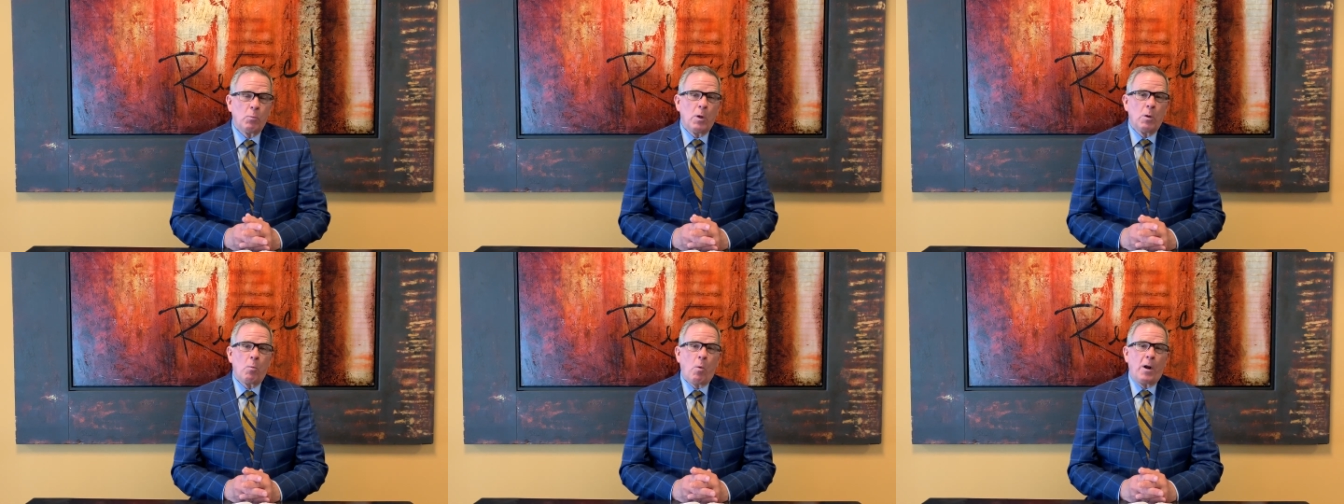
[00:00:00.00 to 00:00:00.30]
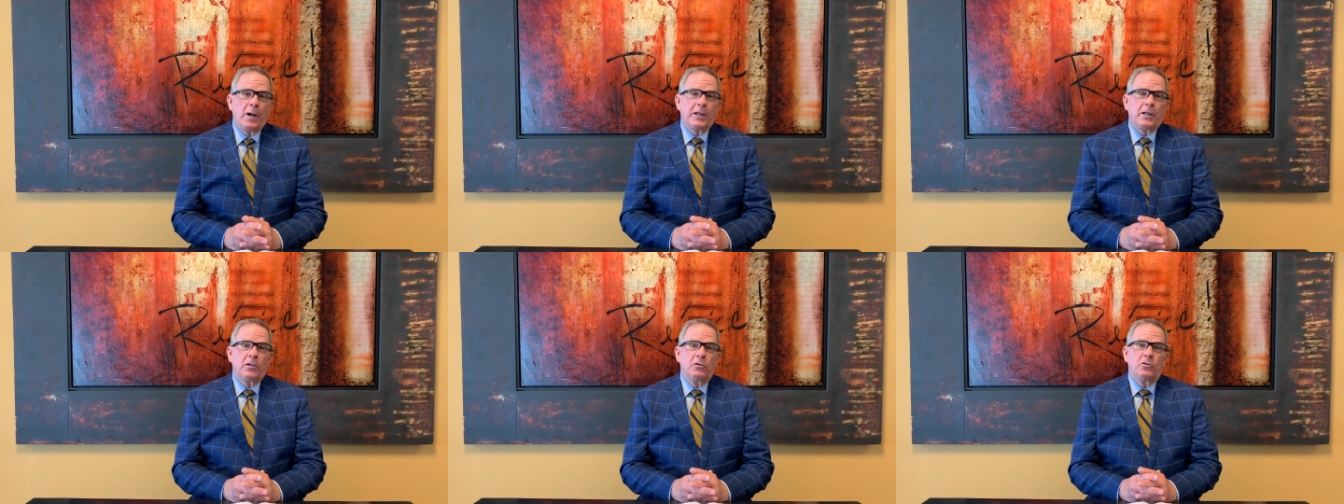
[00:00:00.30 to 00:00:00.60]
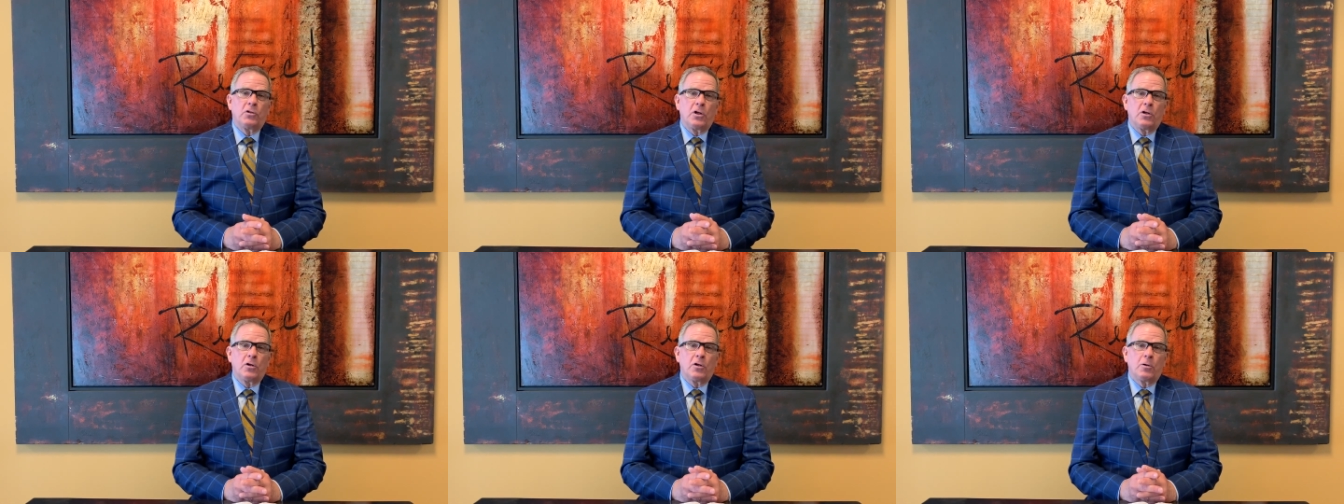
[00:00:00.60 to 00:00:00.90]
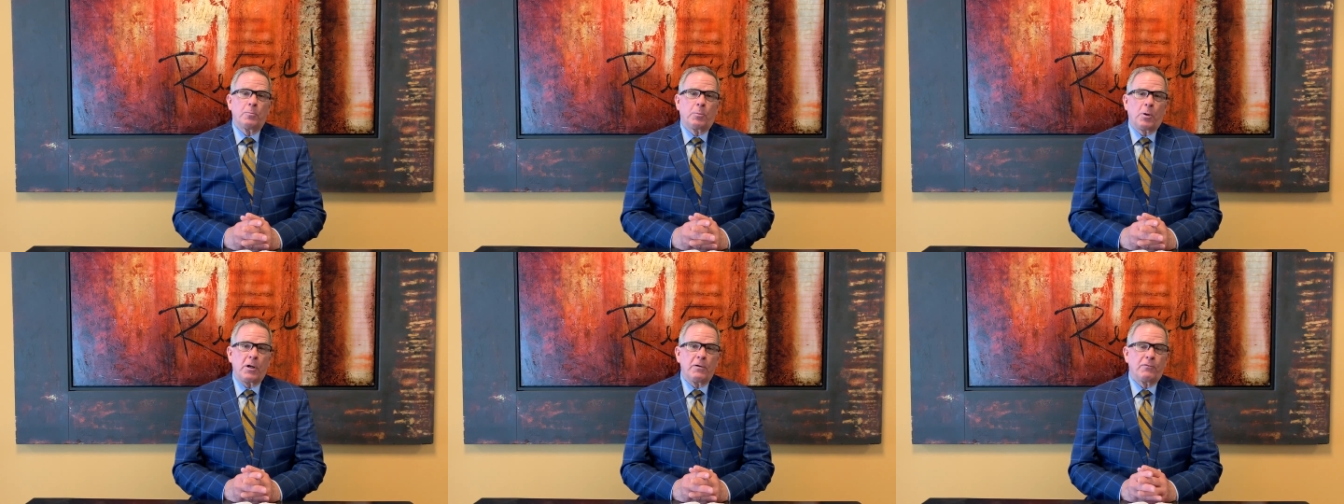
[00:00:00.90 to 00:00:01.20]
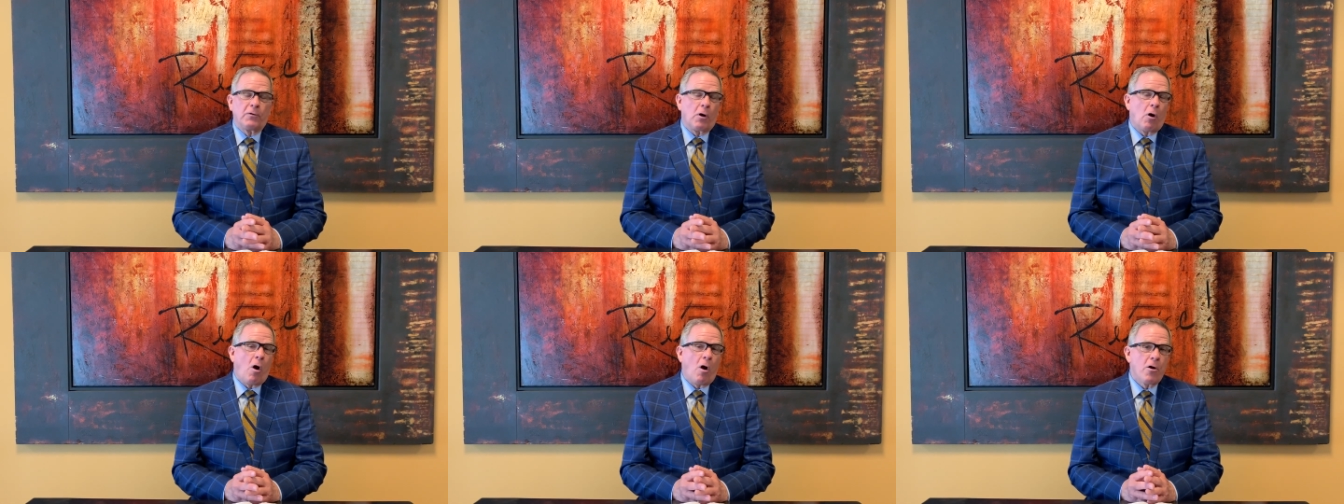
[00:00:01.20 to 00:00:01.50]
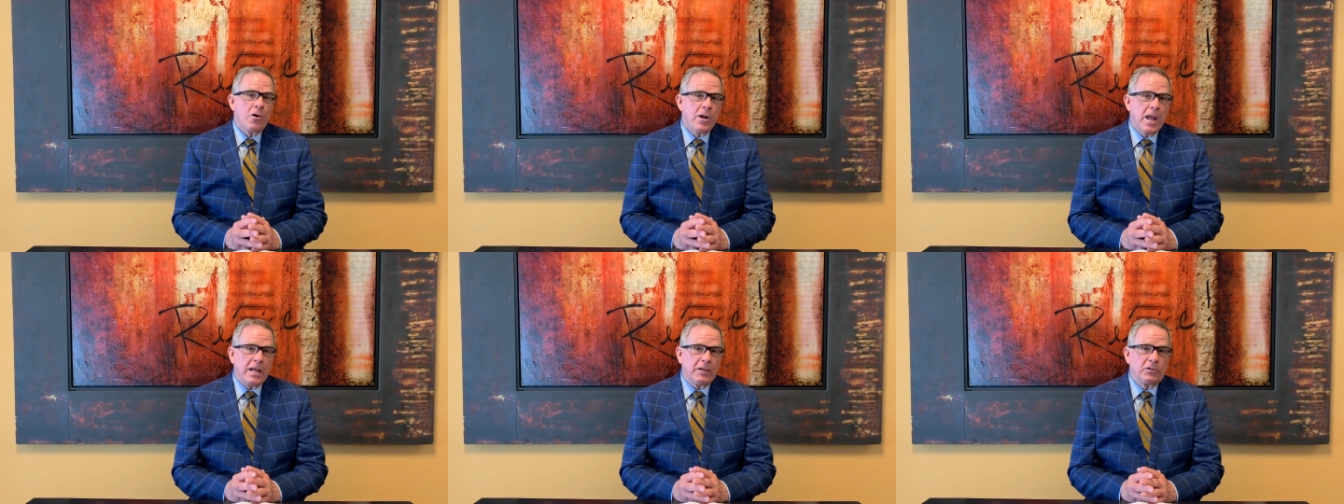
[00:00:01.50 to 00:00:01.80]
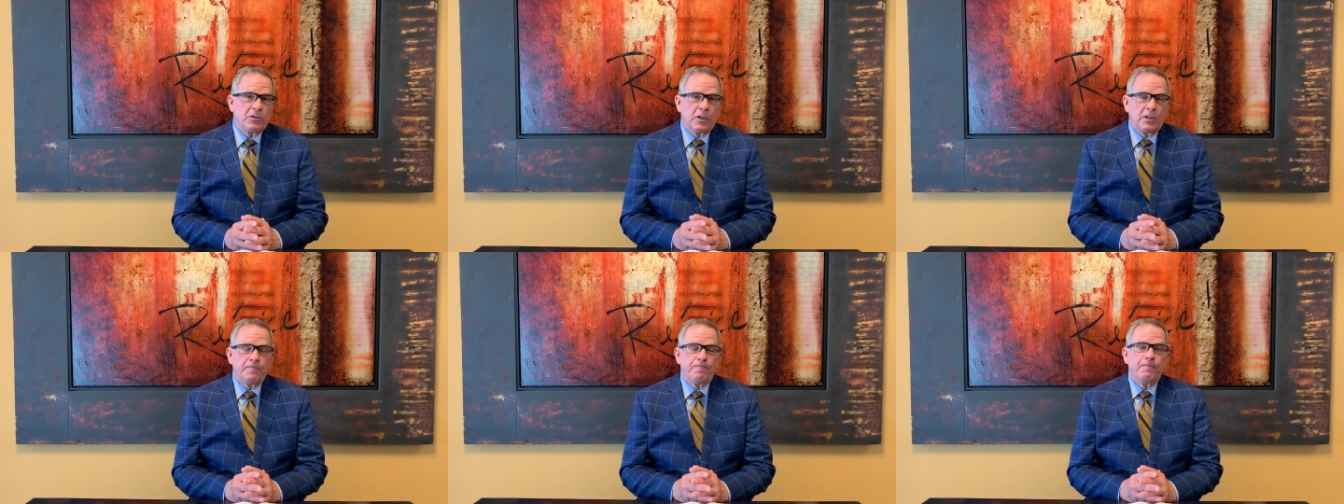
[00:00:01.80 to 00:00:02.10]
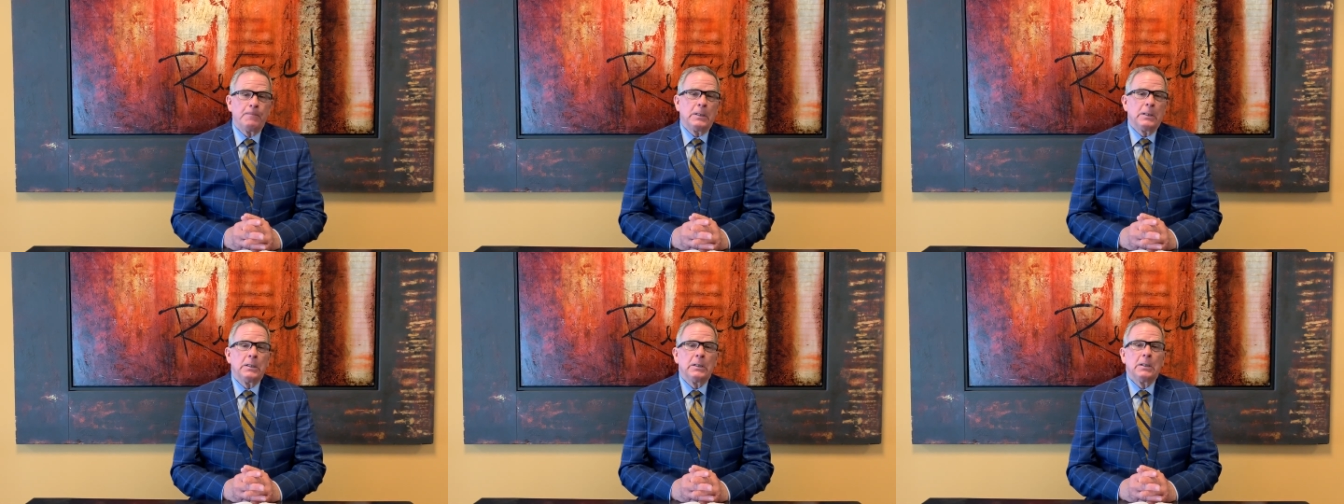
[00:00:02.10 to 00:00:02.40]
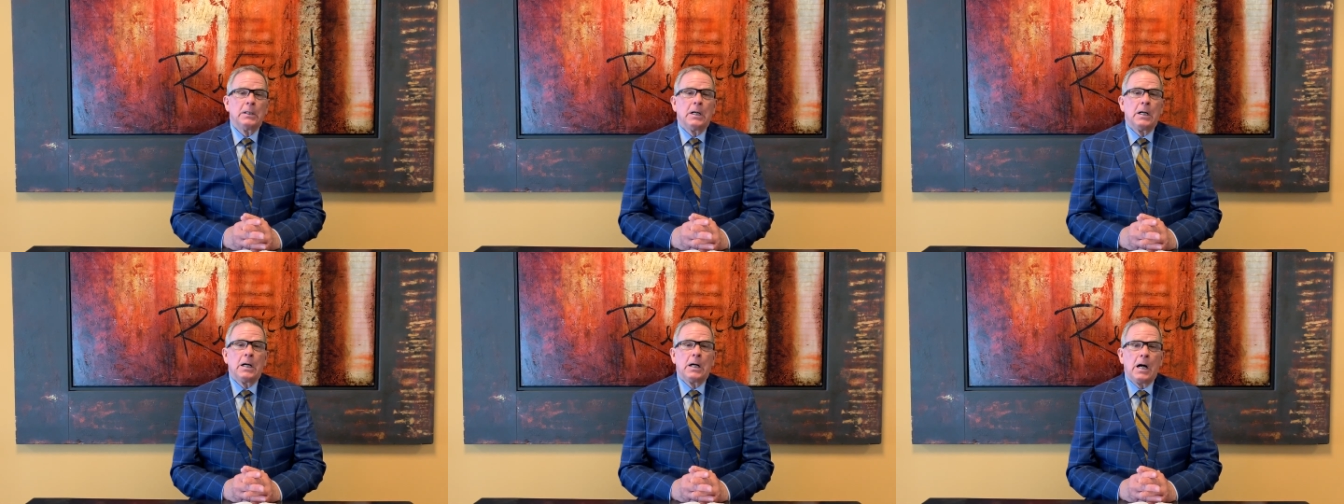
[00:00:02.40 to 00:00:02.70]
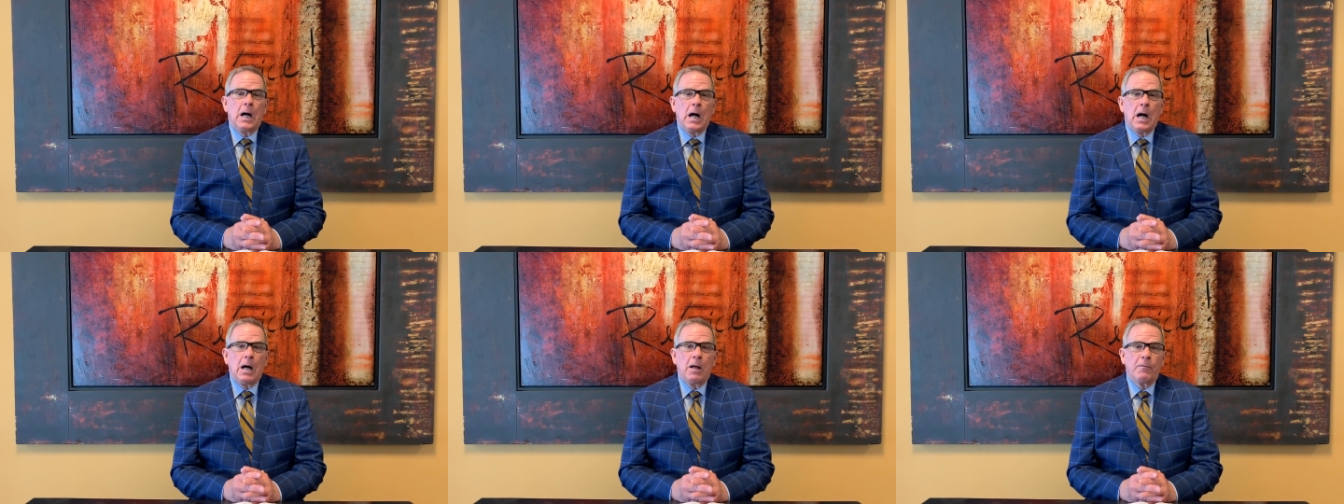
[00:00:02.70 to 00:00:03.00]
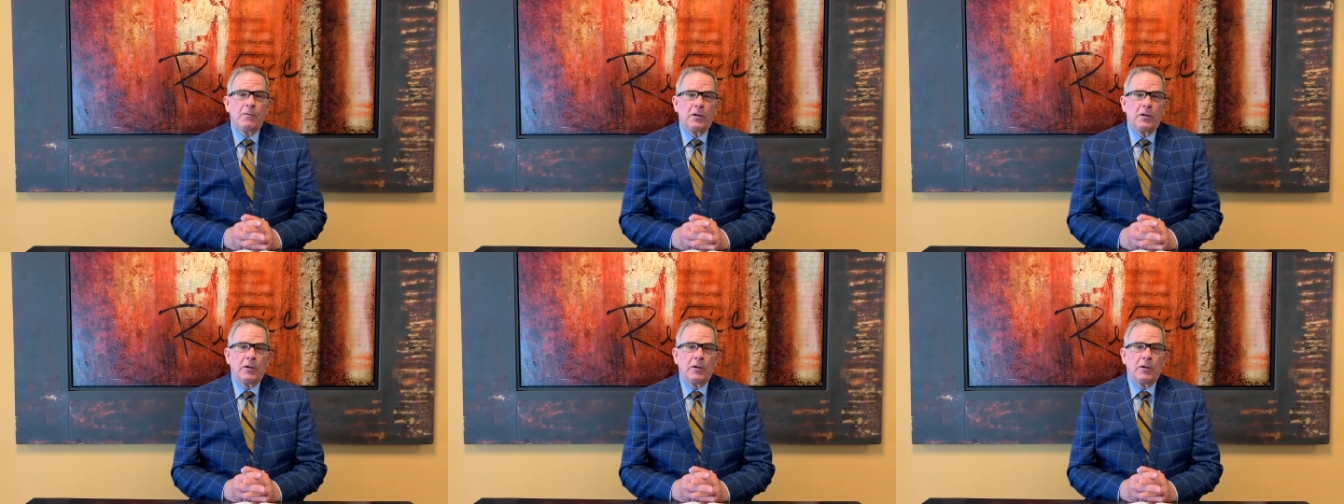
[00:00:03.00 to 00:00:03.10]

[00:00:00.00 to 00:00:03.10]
We want to continue to pray for our nation uh,